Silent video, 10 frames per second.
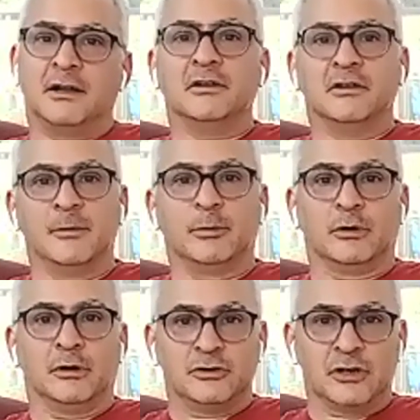
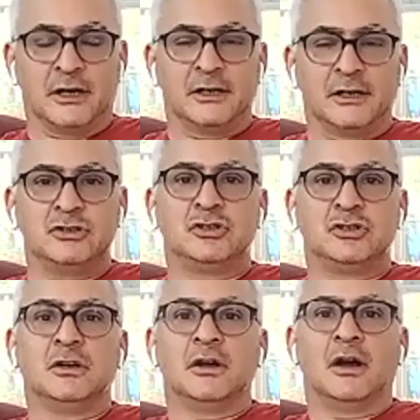liberal judge.
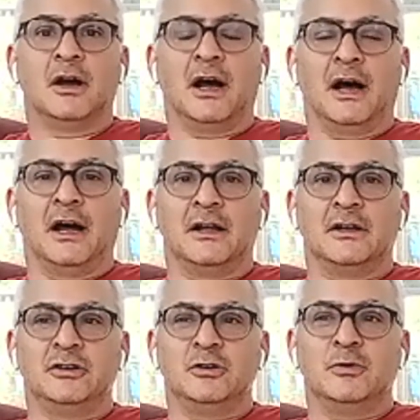
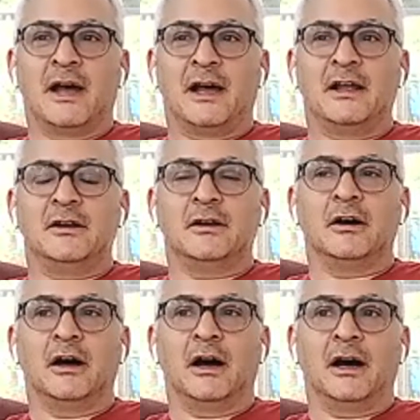You had,
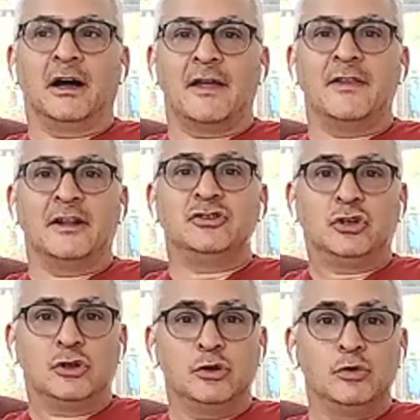and then
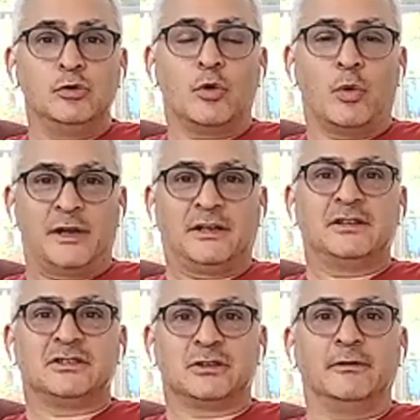two quite
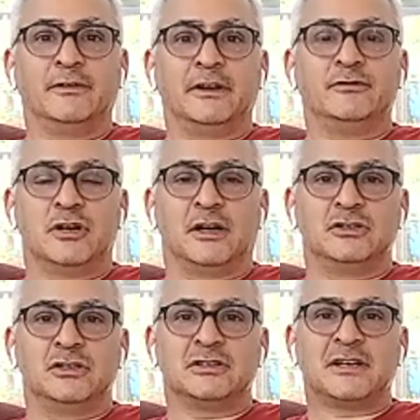conservative
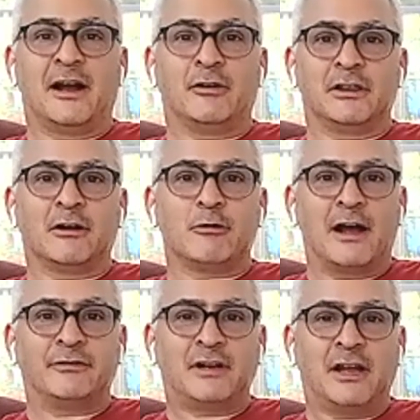judges, Karen
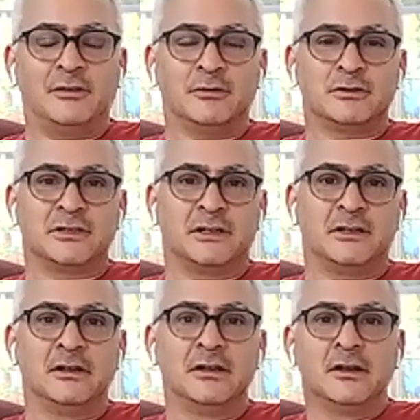McCraft
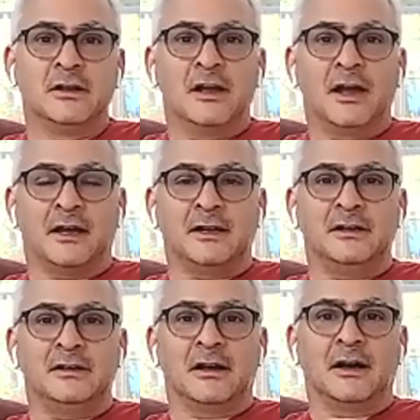Henderson,
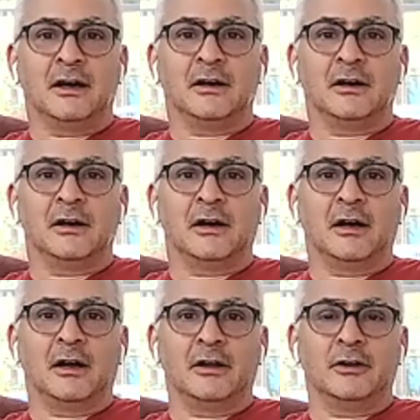and
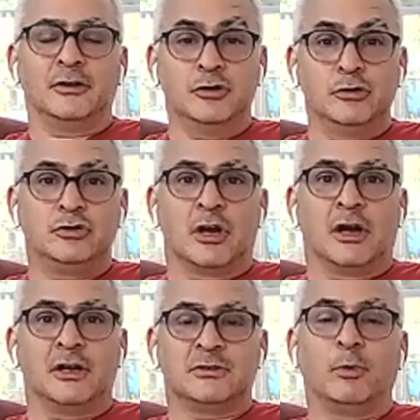a new
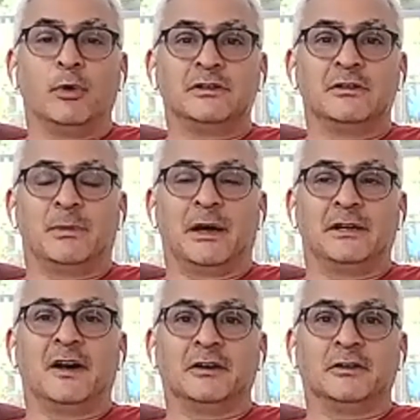judge appointed by
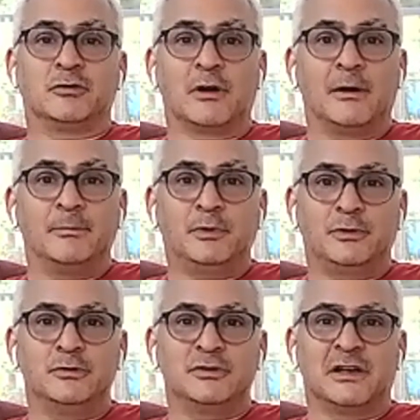Donald Trump,
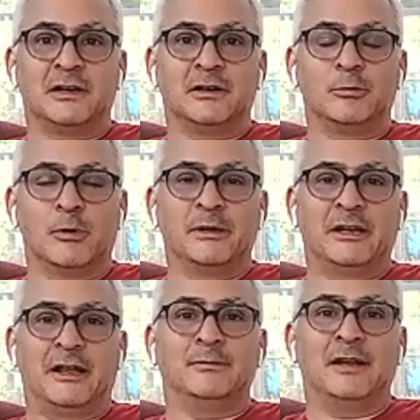who's a woman
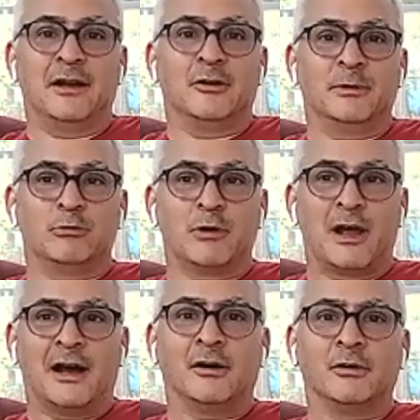named Naomi
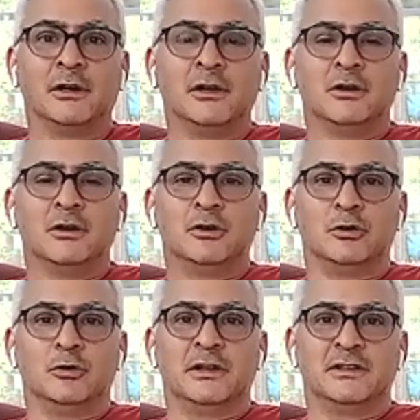Rao,
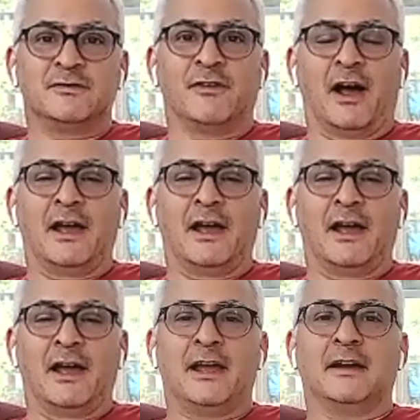who is
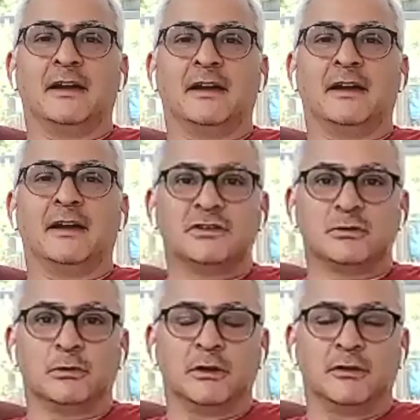vying for the
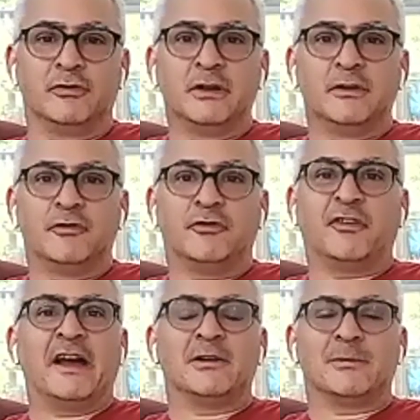sort of
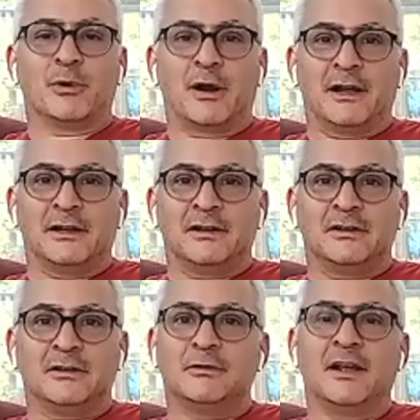
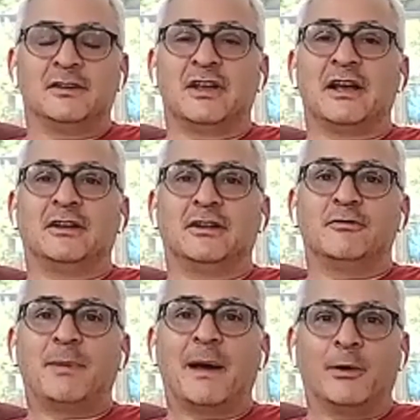firebrand
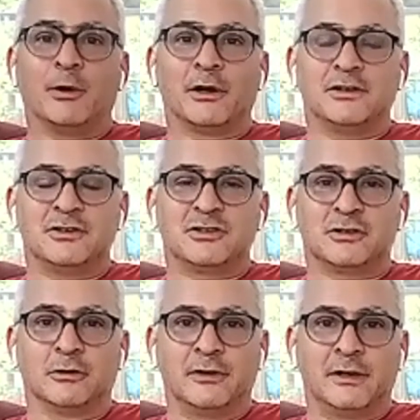executive power
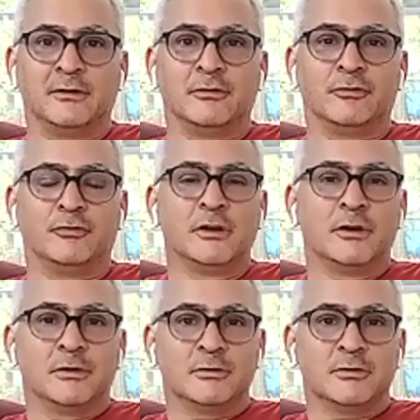conservative
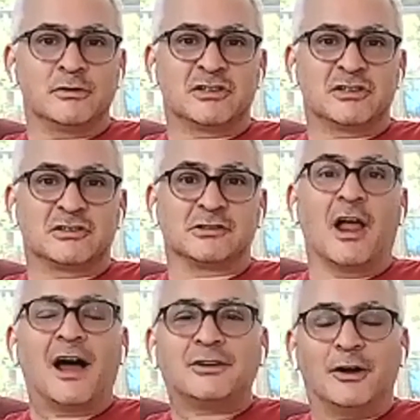
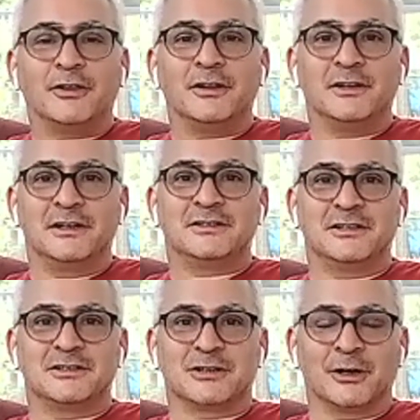slot on the
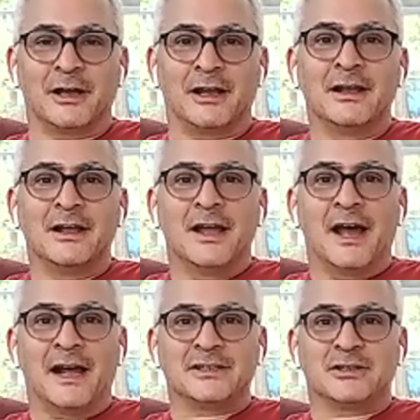DC Circuit.
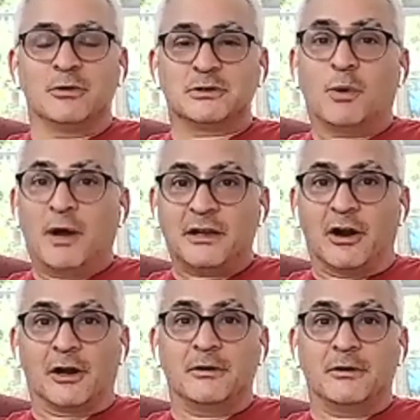And so it was quite an
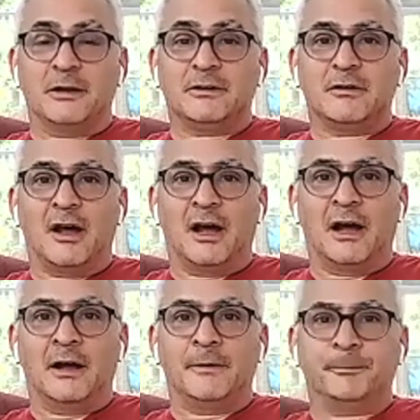argument.
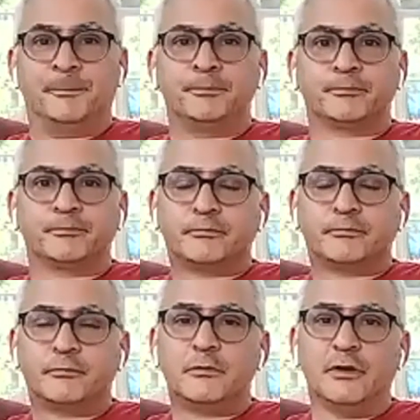
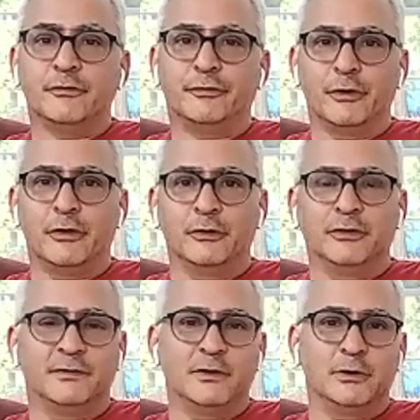For those
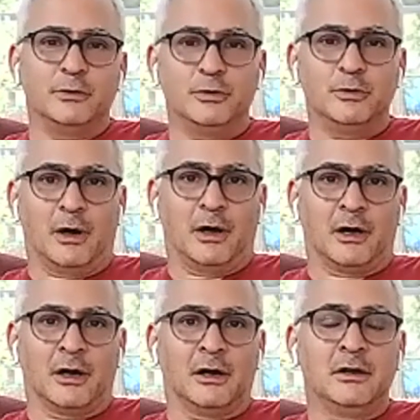of you who
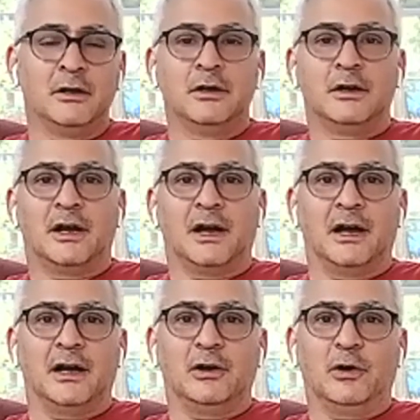are
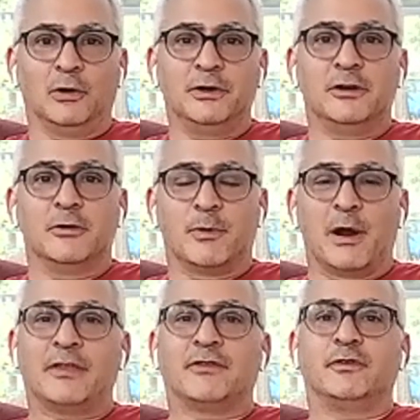holding your
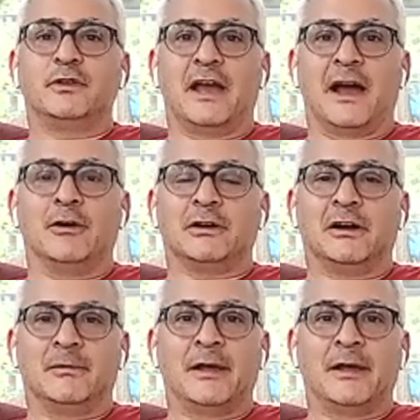breath for the
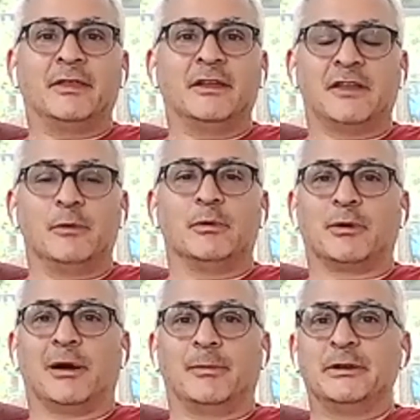outcome, I think they will
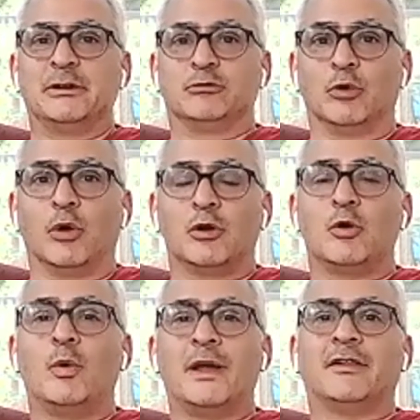probably rule
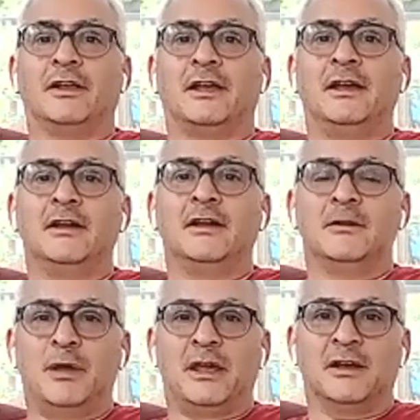quickly
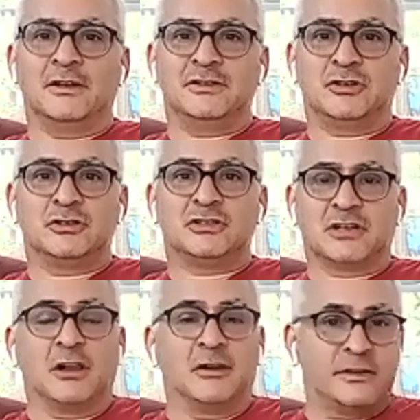because Judge
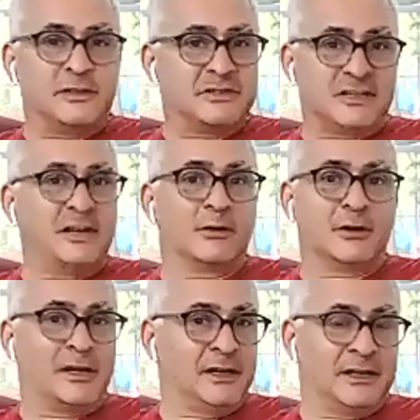Sullivan's
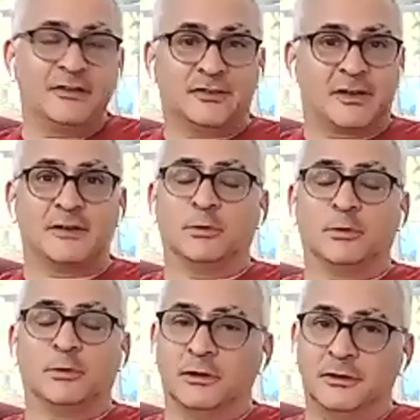hearing is
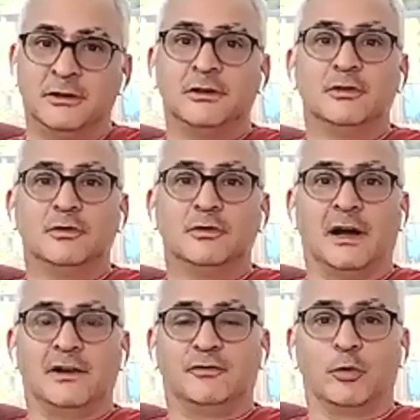scheduled
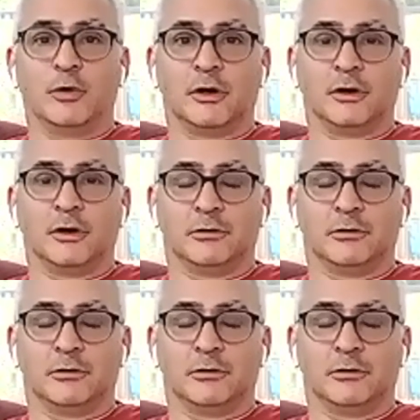for